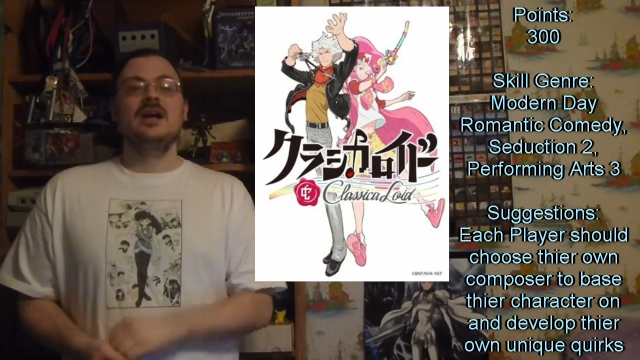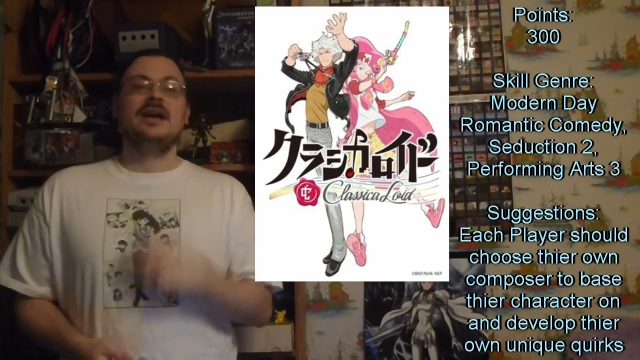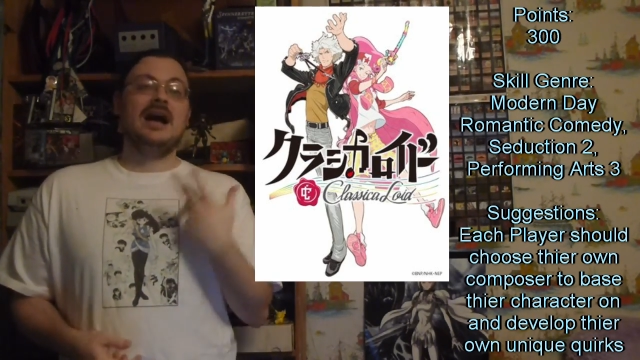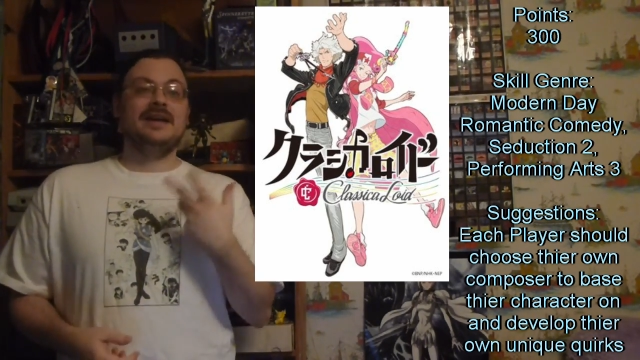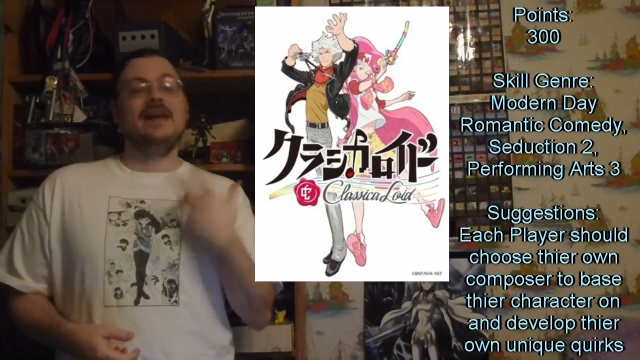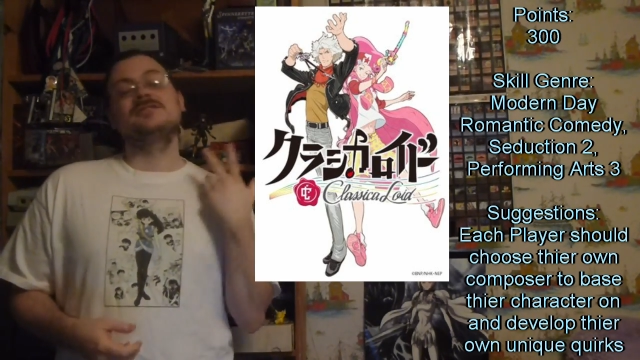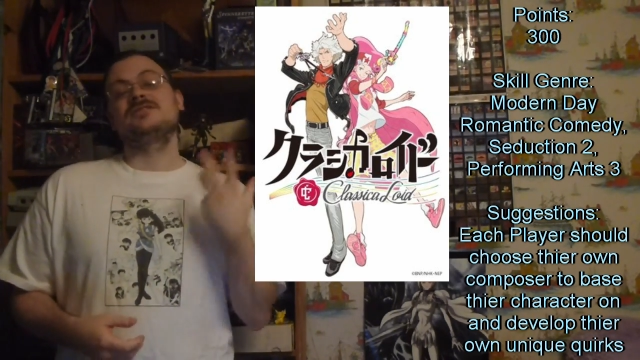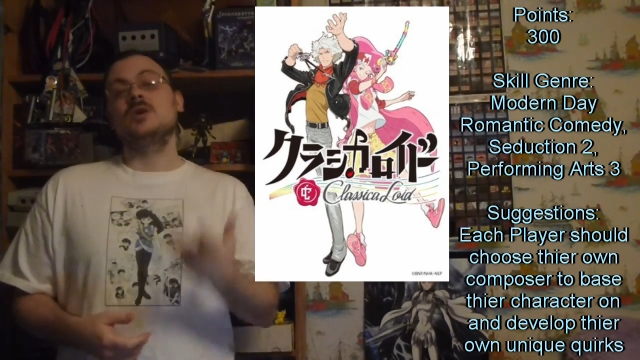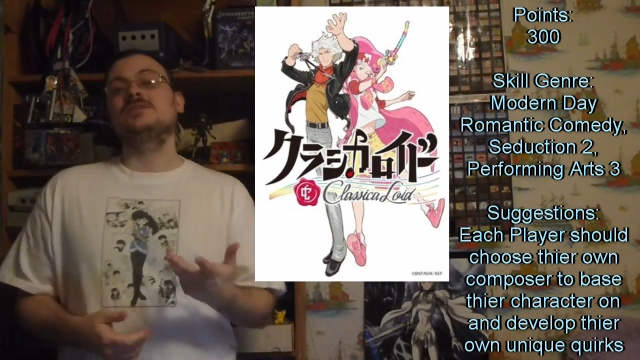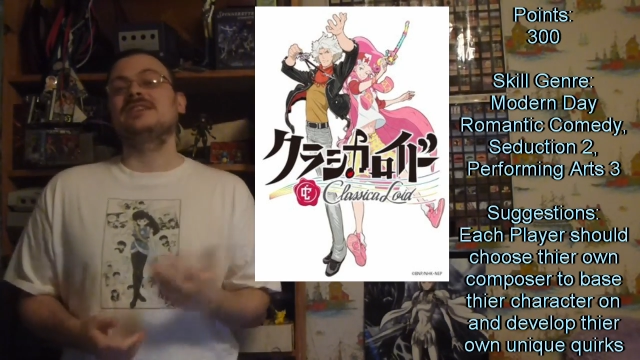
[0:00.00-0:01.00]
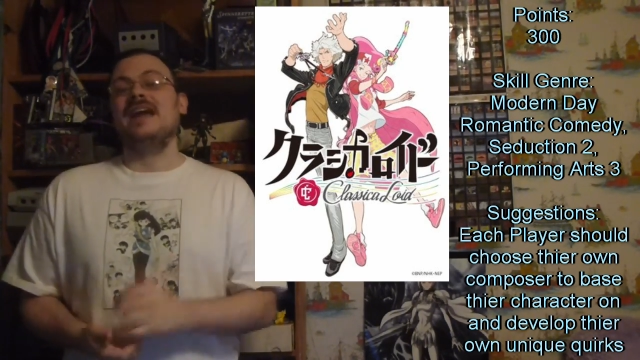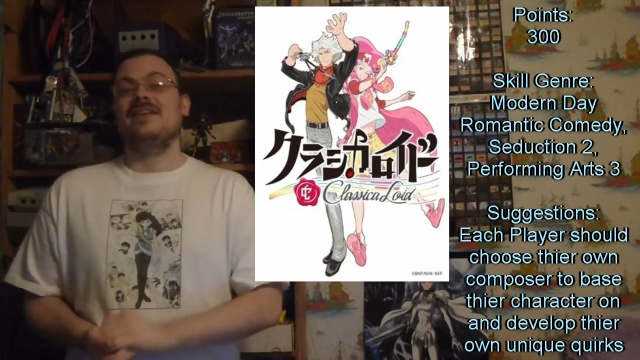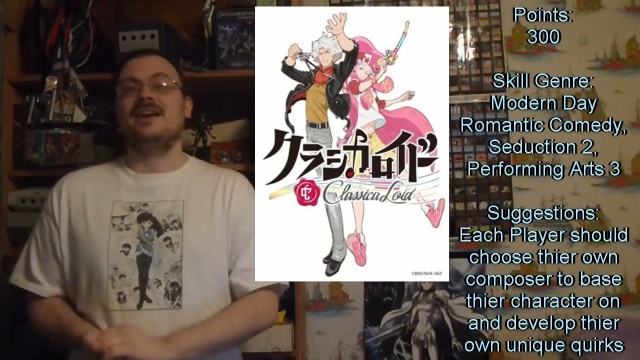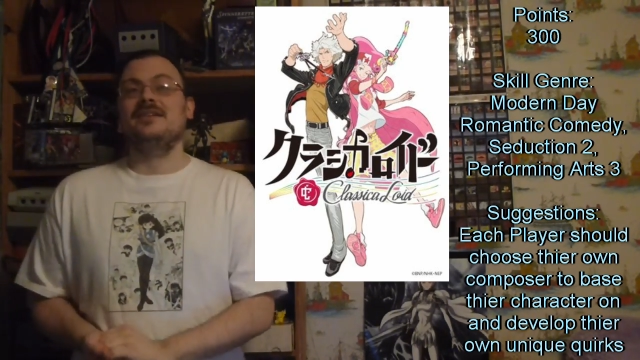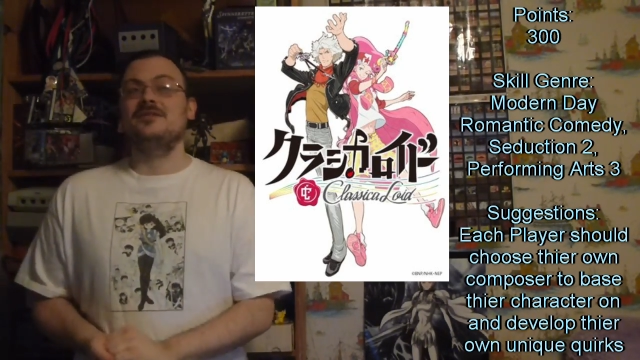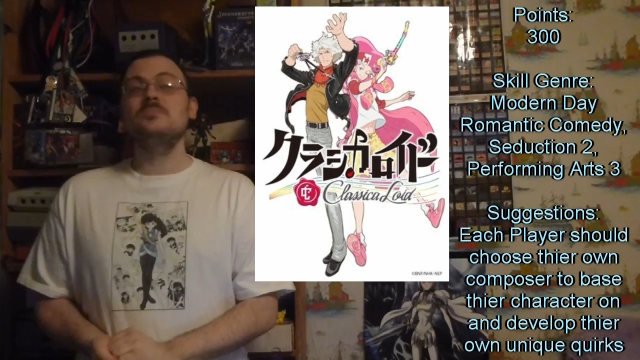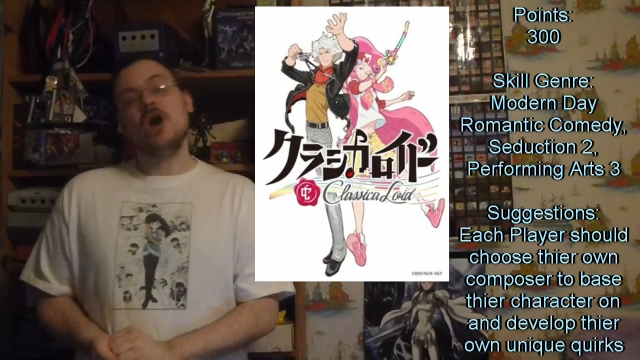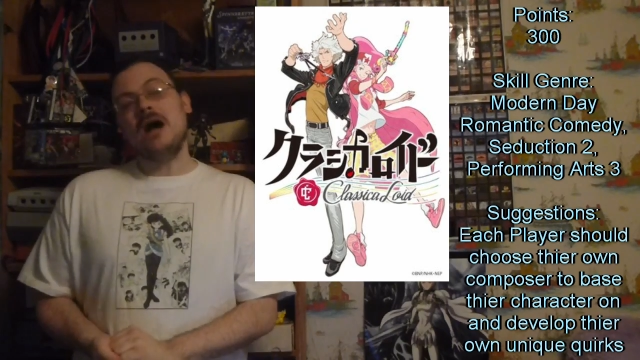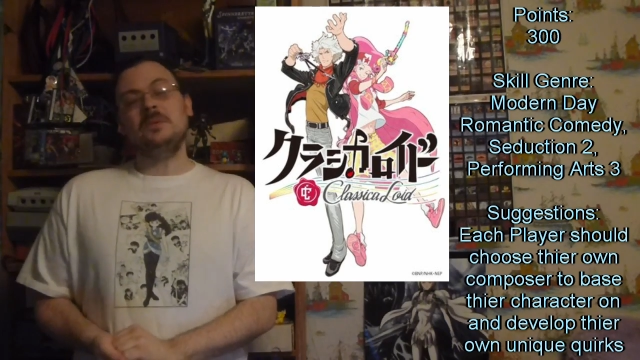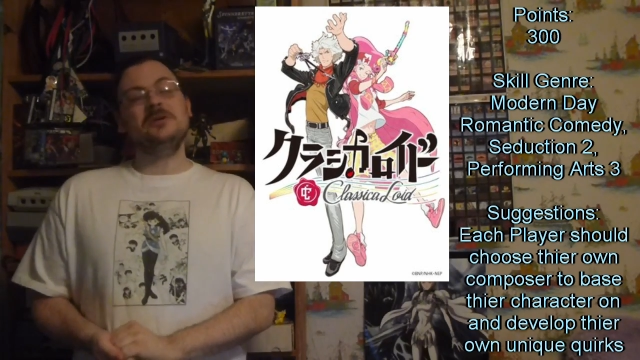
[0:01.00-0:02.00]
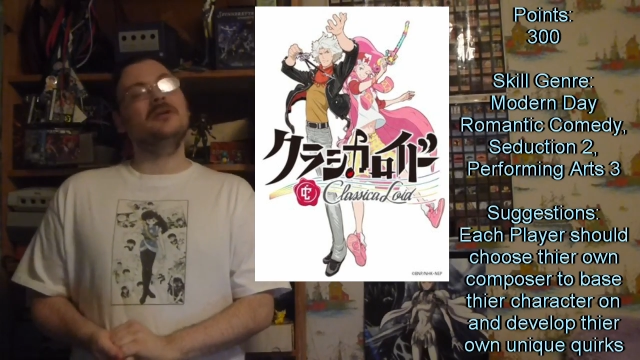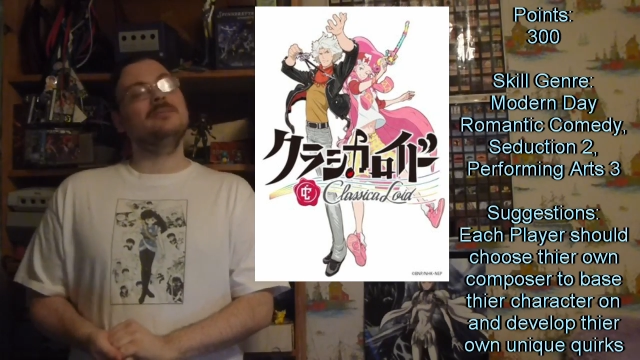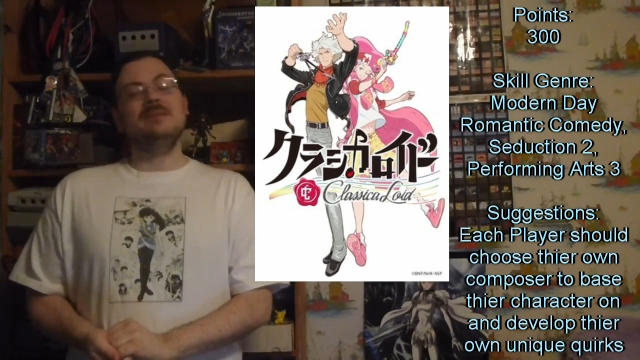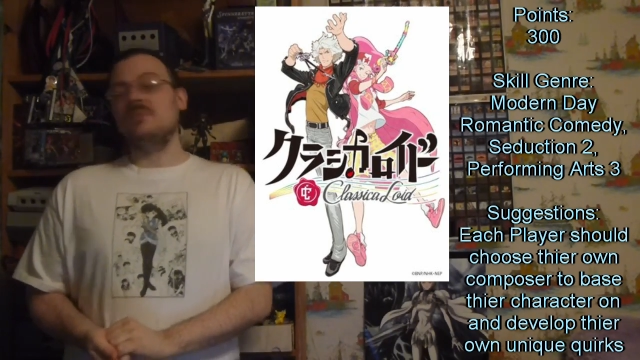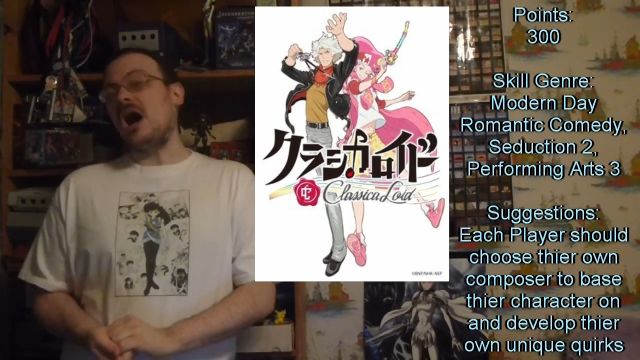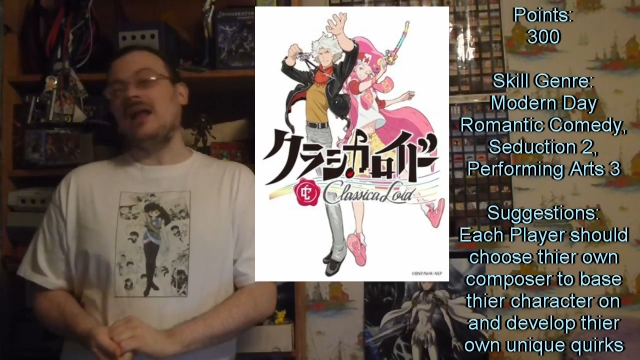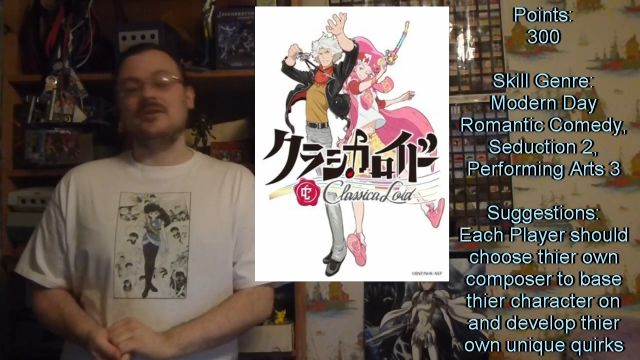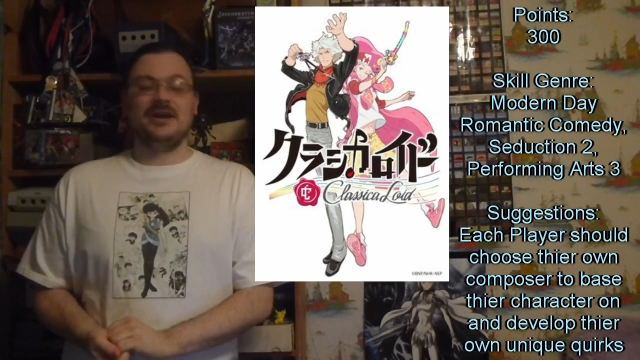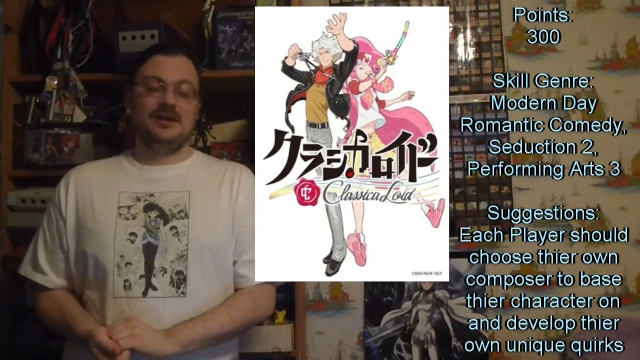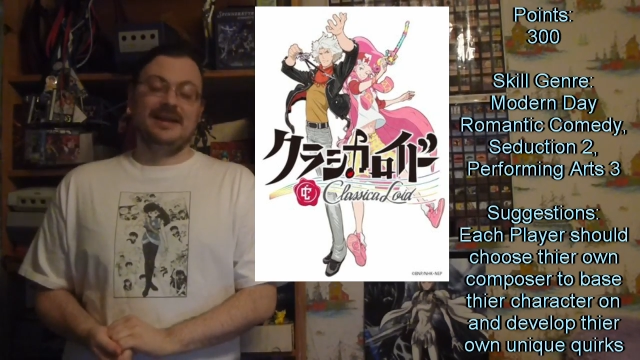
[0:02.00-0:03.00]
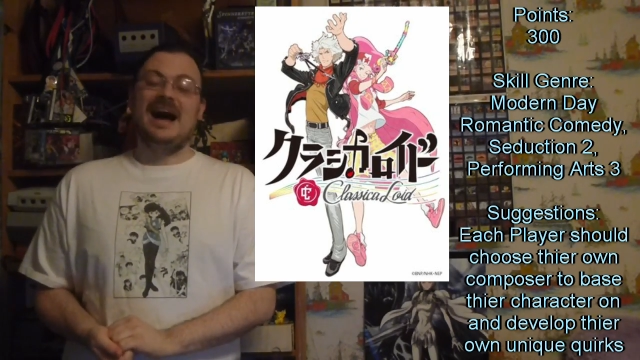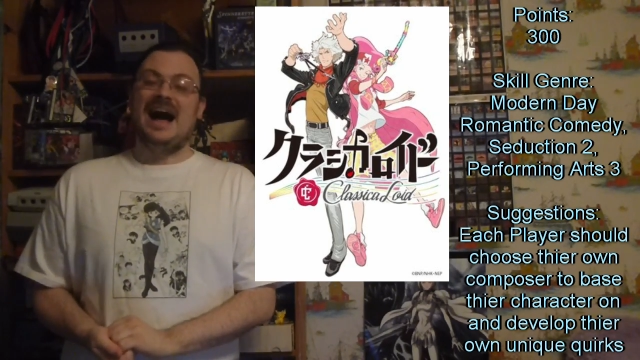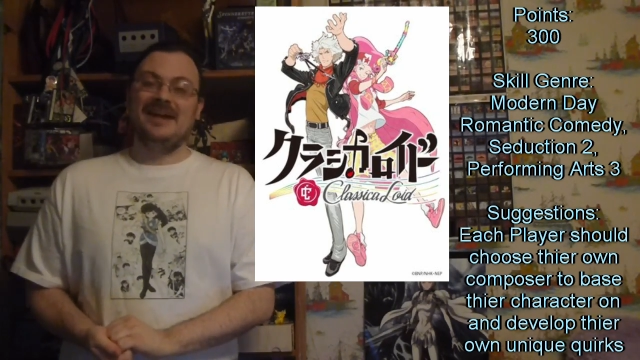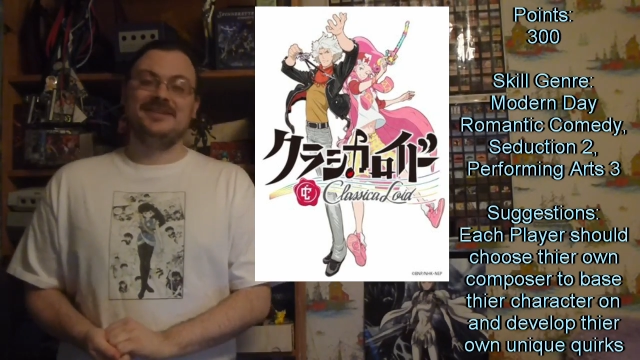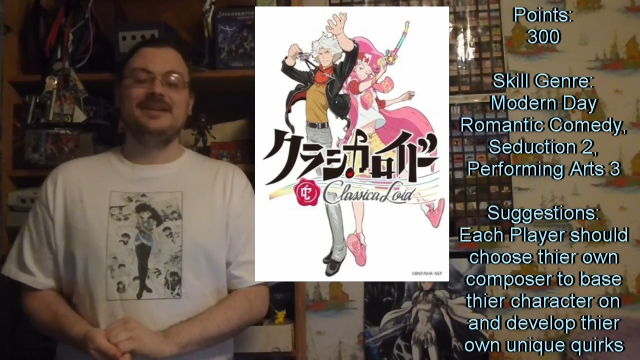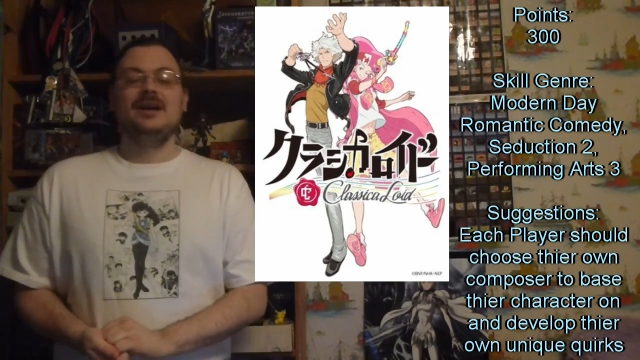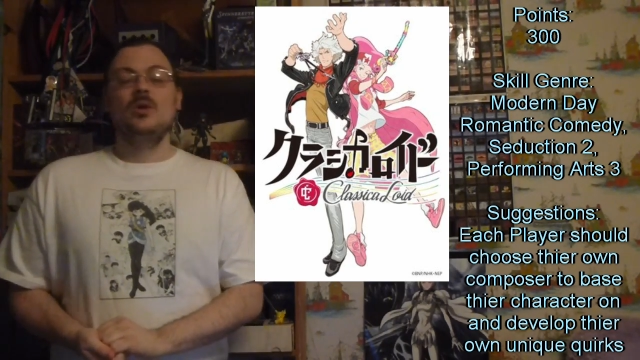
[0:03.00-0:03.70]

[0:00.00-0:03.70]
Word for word: Kanae and Sosuke that you're probably going to be bothering a lot,